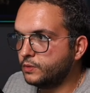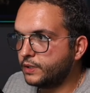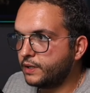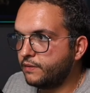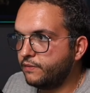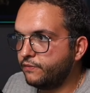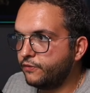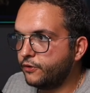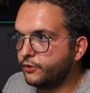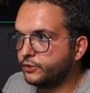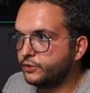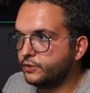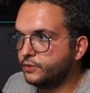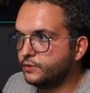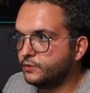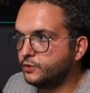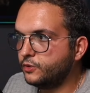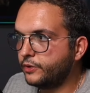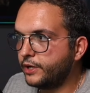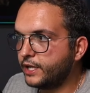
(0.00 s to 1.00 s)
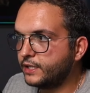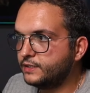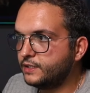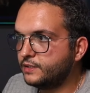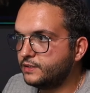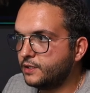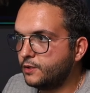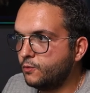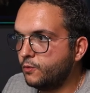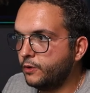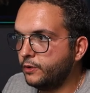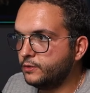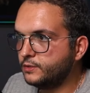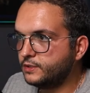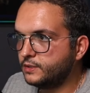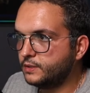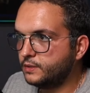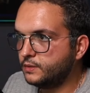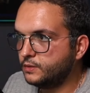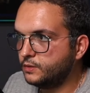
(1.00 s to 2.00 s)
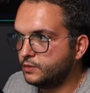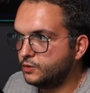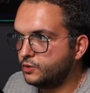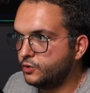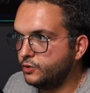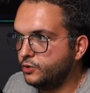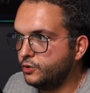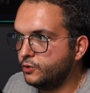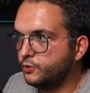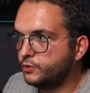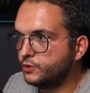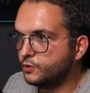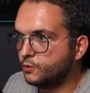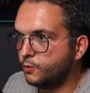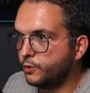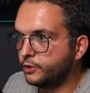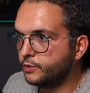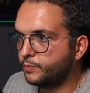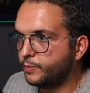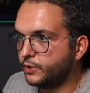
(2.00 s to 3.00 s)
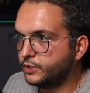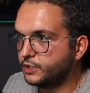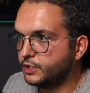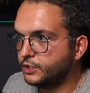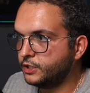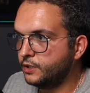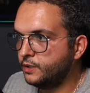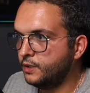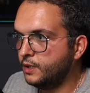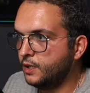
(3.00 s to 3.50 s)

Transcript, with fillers: convert your existing worlds to use world partition.